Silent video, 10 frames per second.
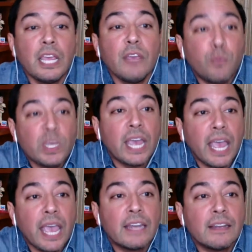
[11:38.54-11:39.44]
if we
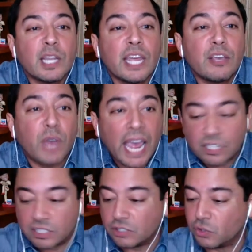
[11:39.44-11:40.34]
had like
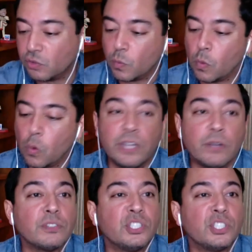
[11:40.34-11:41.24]
access to the
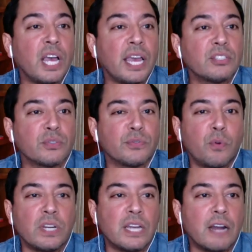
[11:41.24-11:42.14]
Warriors, Giants, or
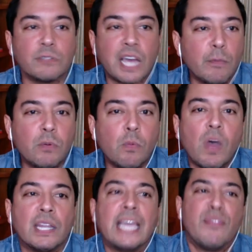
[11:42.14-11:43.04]
forty-niners, I wouldn't
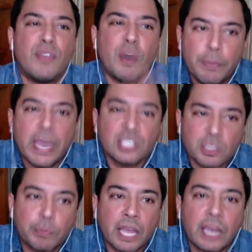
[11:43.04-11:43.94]
want like the
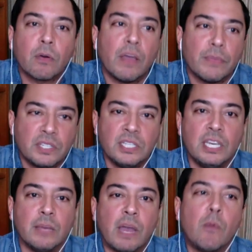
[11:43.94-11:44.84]
best player on the
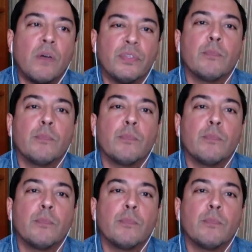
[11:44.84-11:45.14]
team. I want